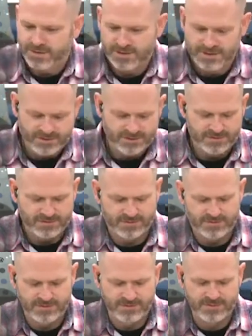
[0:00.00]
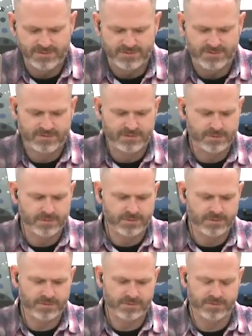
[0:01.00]

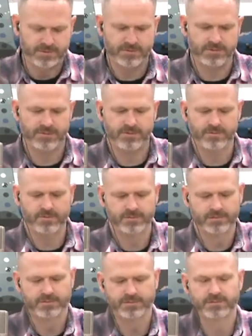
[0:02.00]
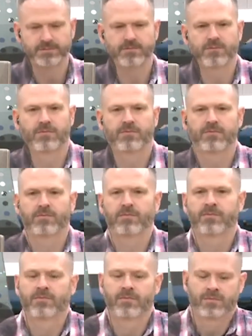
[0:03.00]
[no speech]